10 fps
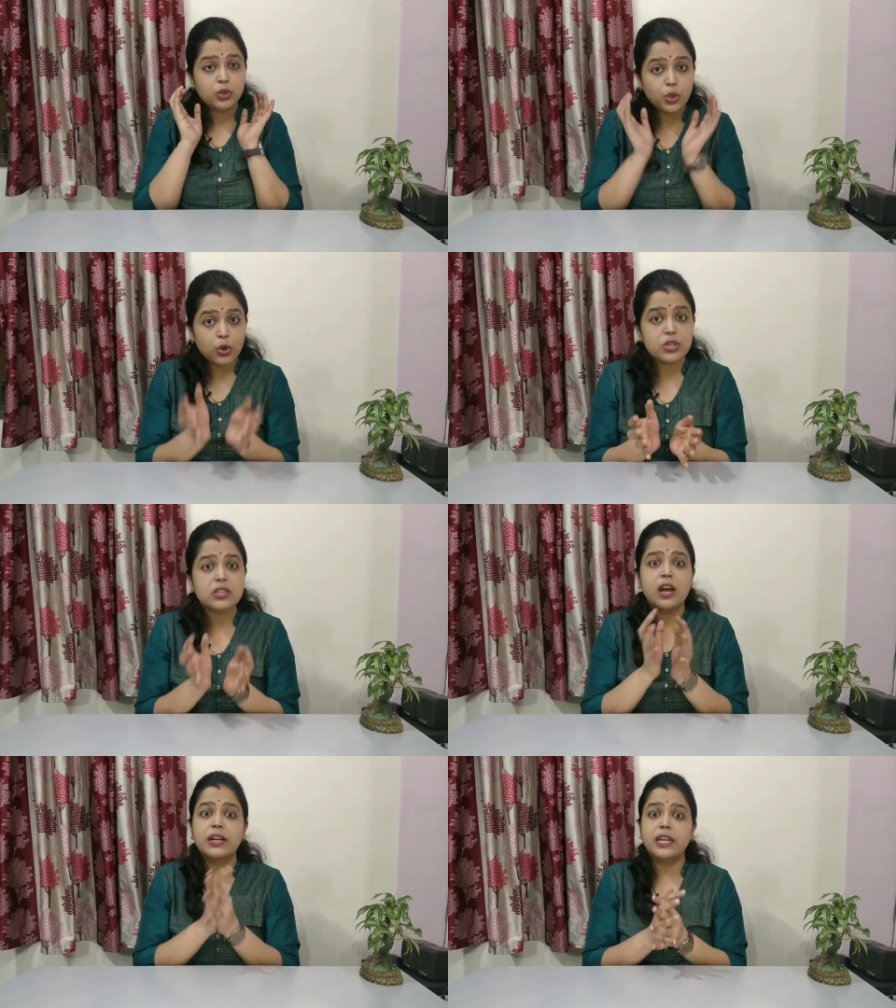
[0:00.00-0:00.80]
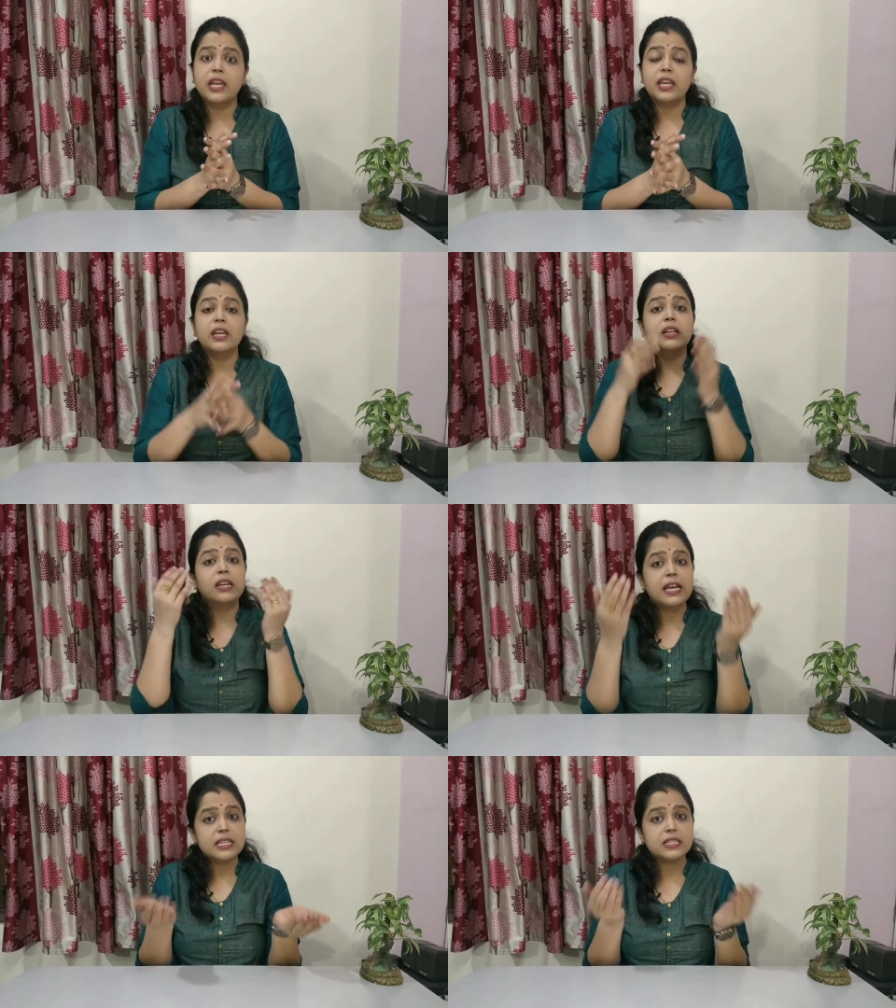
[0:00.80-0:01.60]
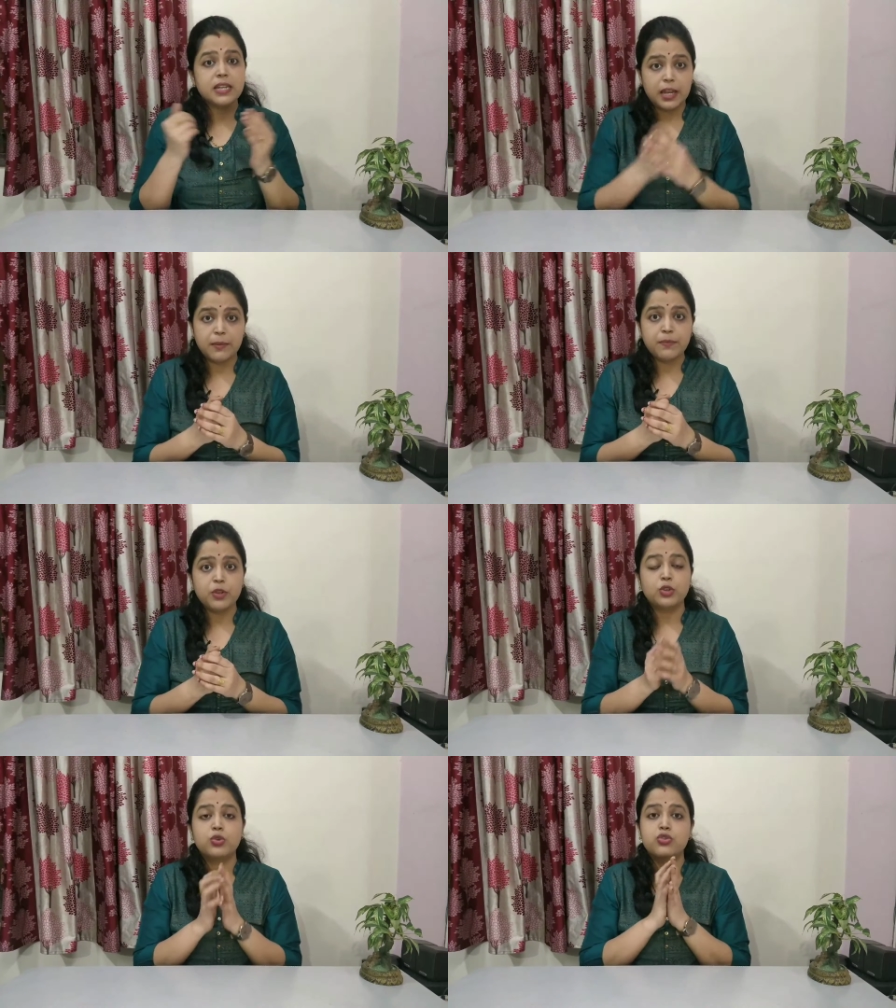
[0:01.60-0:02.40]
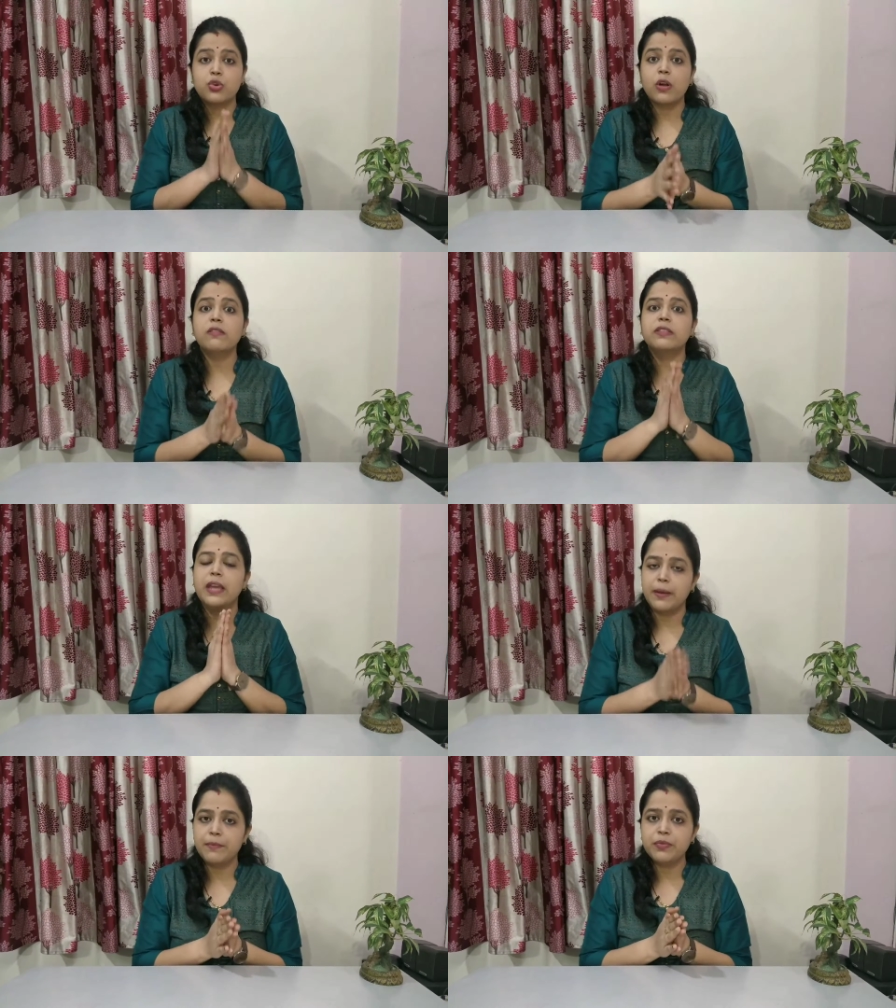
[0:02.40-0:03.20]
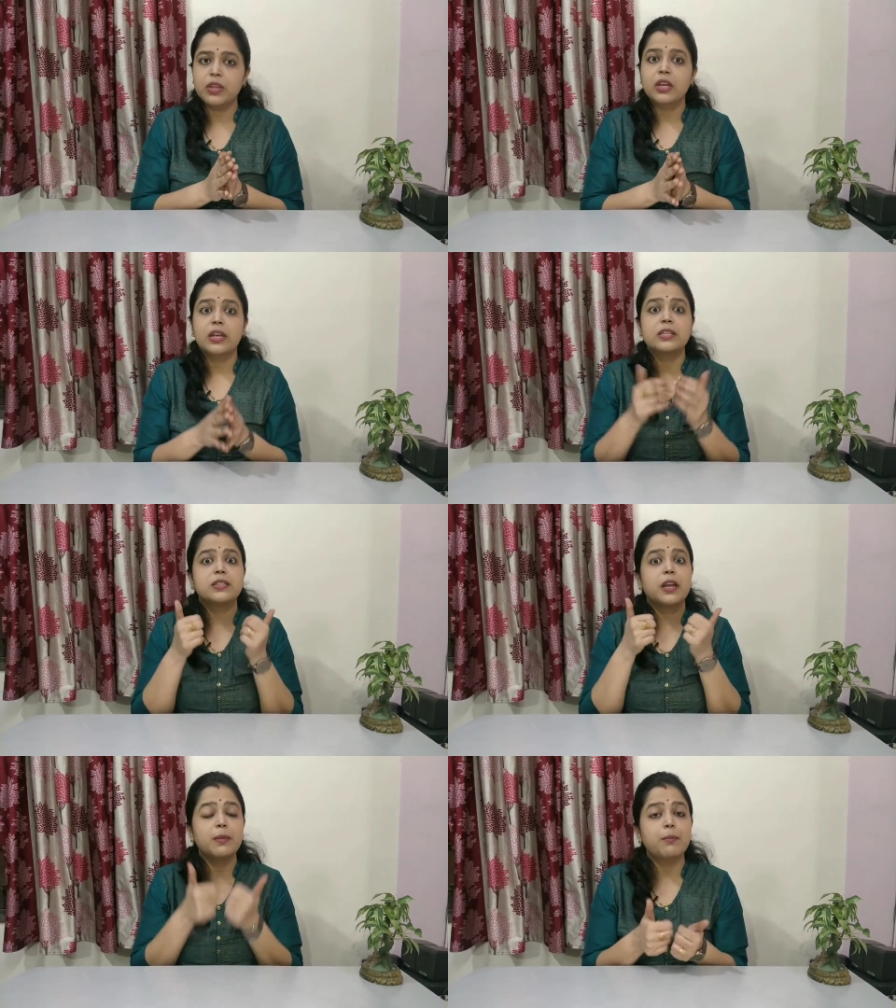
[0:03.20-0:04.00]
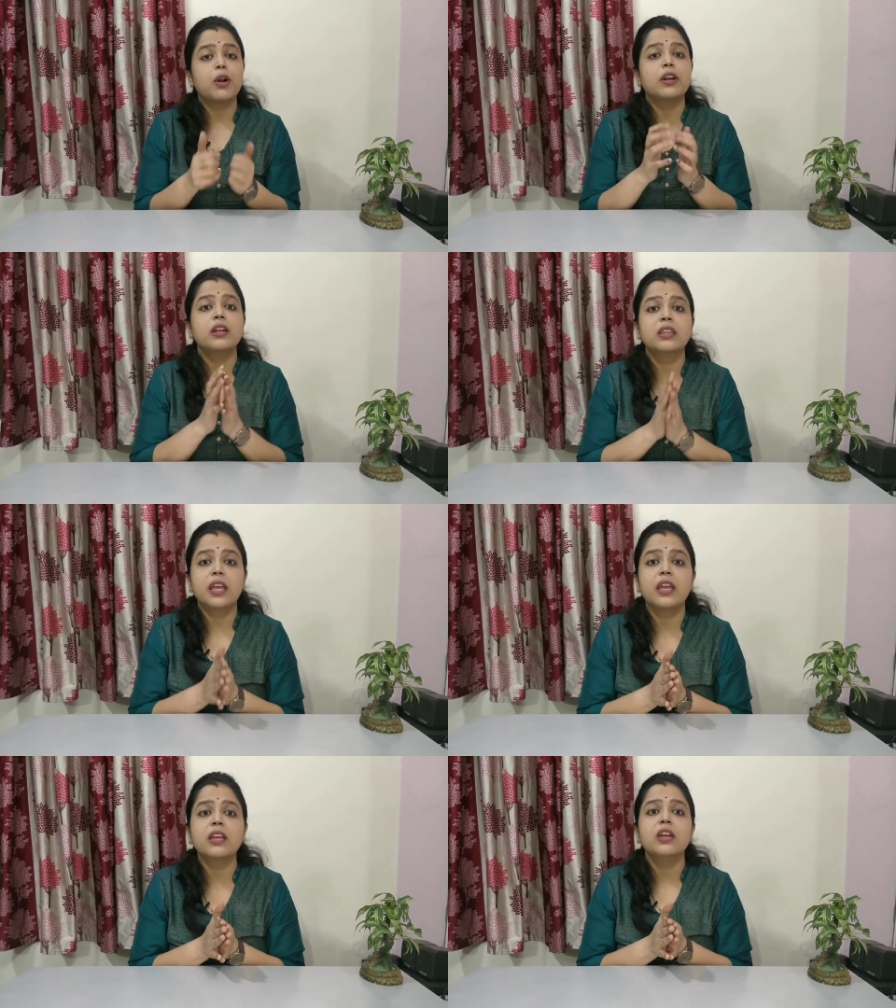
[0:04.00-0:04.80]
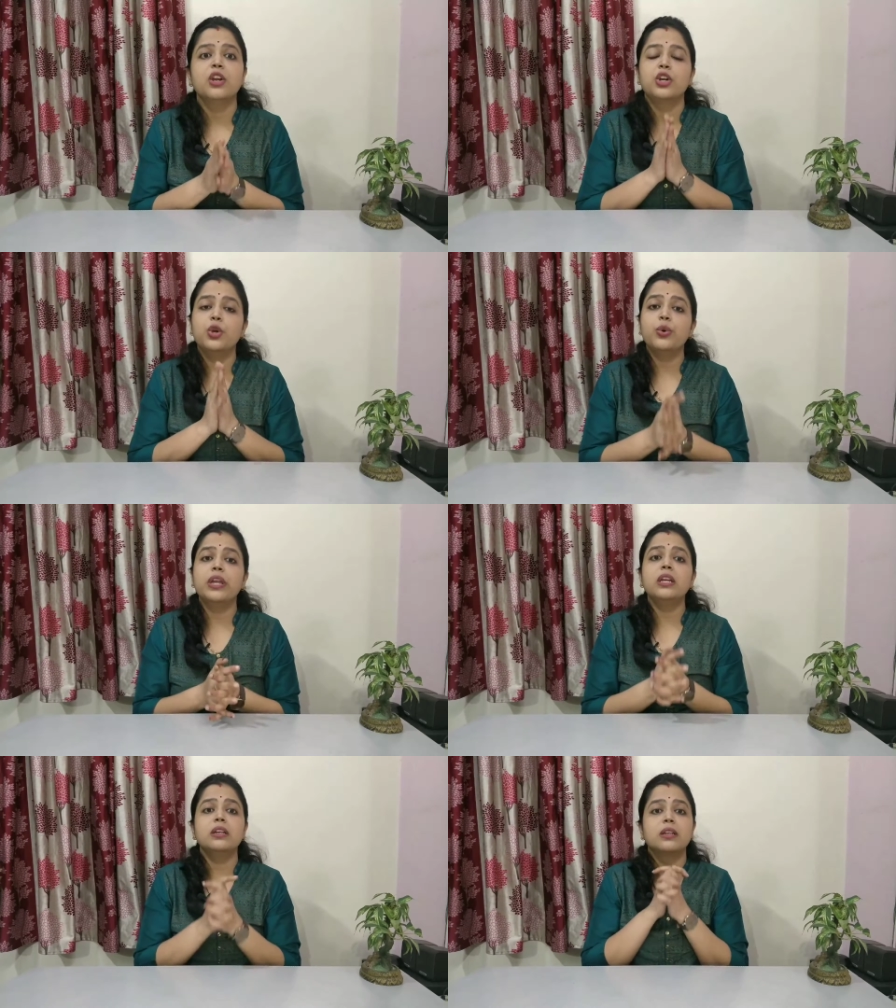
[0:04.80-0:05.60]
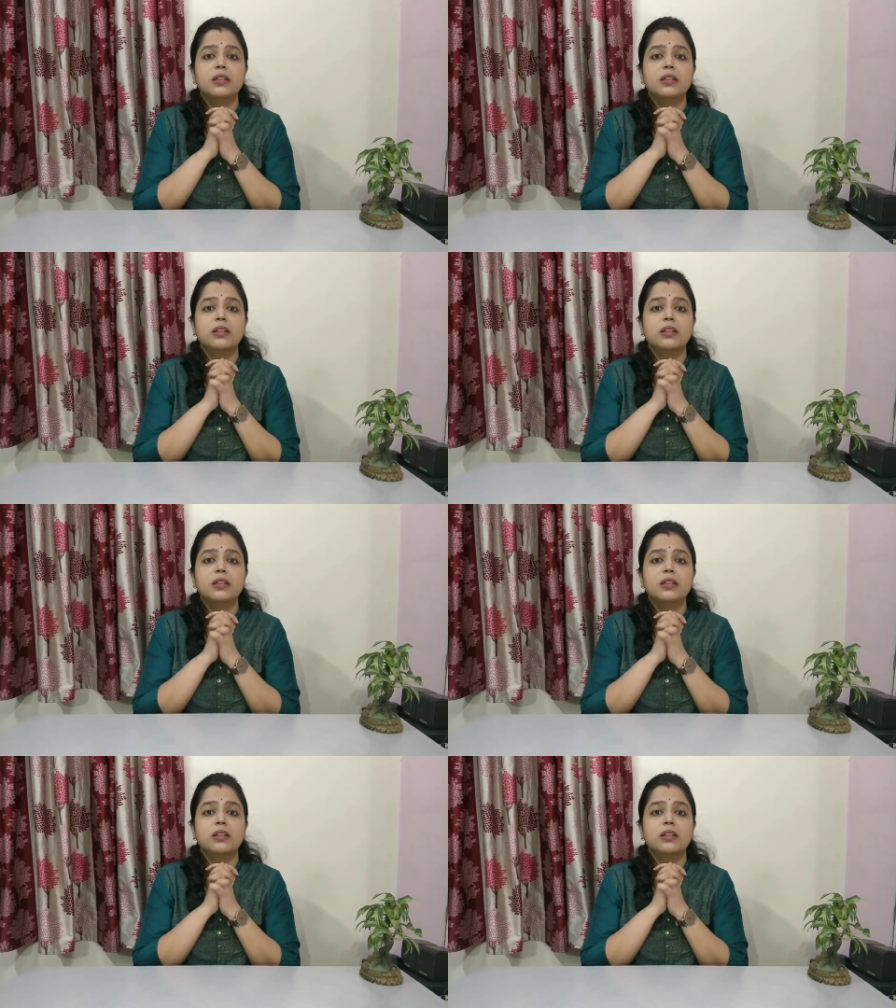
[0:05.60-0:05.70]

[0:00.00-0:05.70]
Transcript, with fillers: Those are taking less time to solve them is the important thing during